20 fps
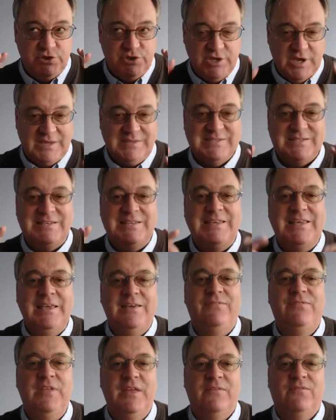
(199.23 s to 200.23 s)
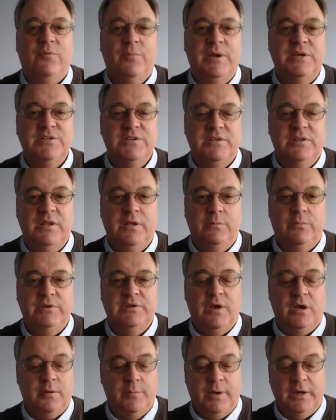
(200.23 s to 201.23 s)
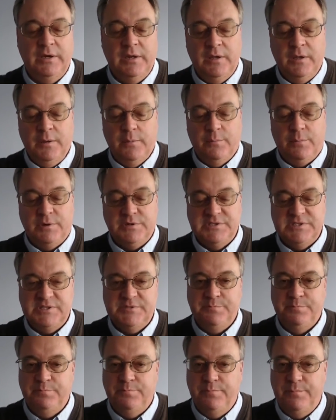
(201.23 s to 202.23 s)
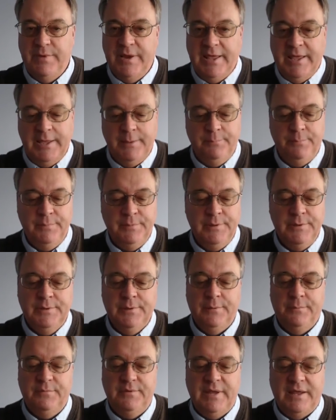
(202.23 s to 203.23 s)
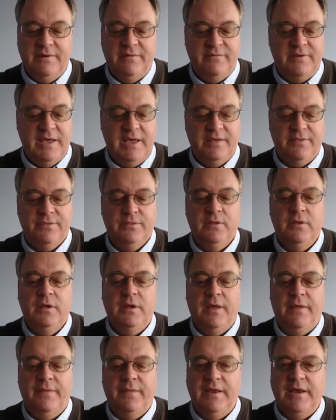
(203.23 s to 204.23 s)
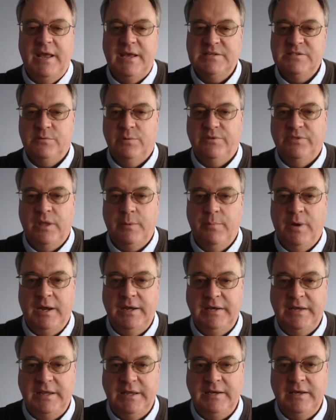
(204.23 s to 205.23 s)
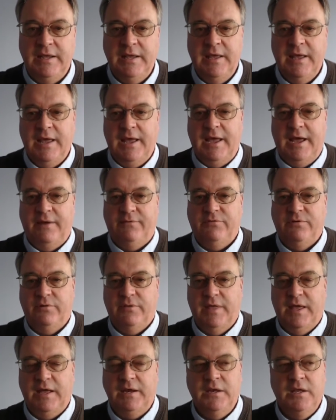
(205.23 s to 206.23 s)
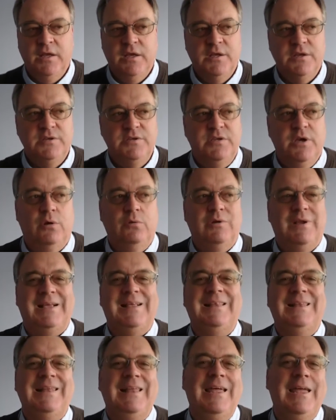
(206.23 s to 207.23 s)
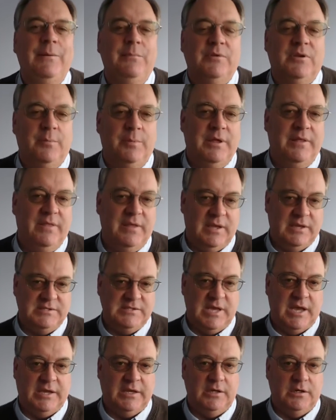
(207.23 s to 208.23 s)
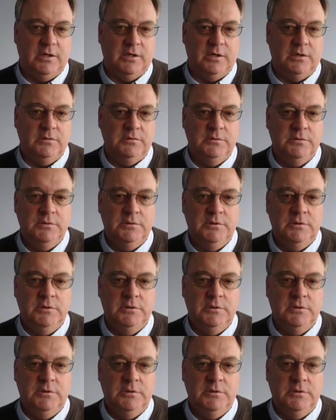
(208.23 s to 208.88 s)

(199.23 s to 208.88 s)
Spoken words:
just give the information that we talk about. Person's name, date of death, and then ask what they might need after that. Don't claim to be the executor.